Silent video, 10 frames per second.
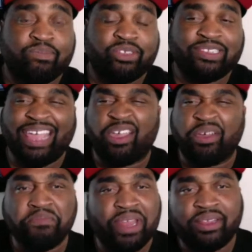Stay
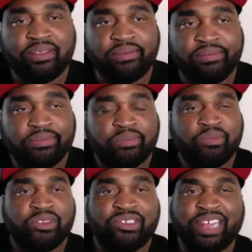committed.
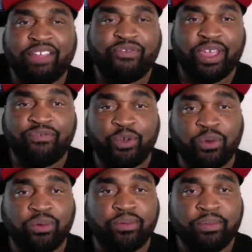Stay
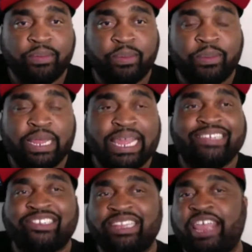faithful.
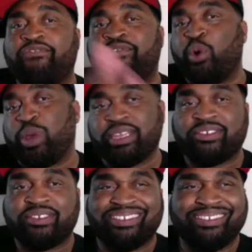Stay
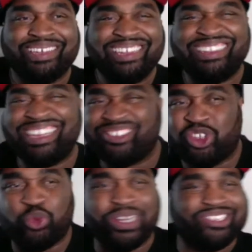focused. Didn't
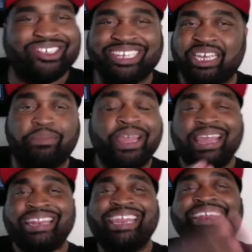switch team.
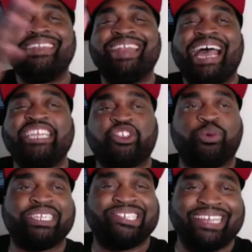Did not
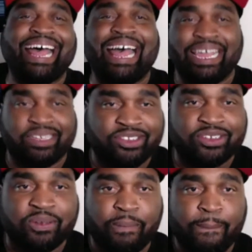switch
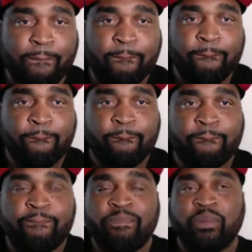sides
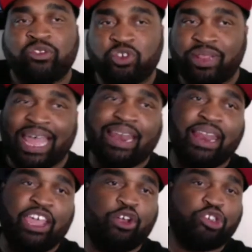to that
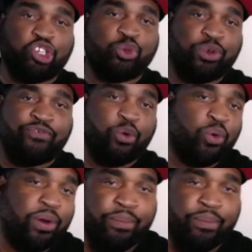Lakers uniform.